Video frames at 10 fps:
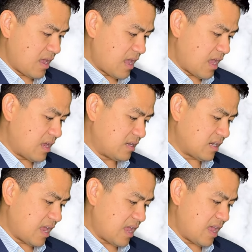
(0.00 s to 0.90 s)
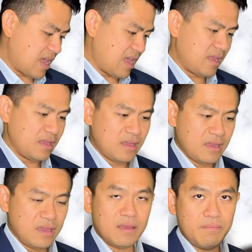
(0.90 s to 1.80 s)
and a
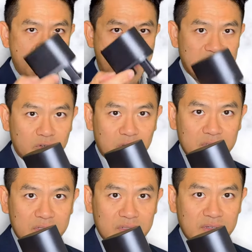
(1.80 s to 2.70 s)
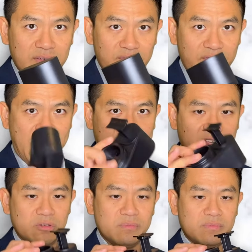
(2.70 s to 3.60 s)
manual
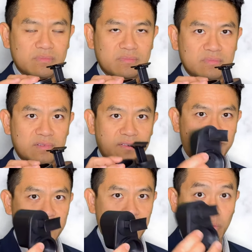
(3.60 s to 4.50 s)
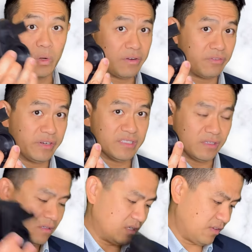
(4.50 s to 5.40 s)
vacuum for whatever
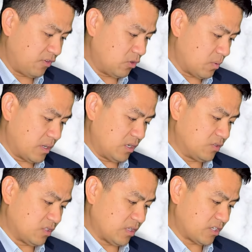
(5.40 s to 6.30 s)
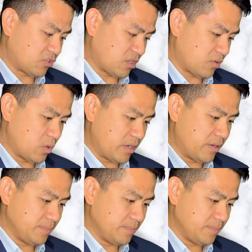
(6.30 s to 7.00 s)
reason, if you don't want to use the electronic one.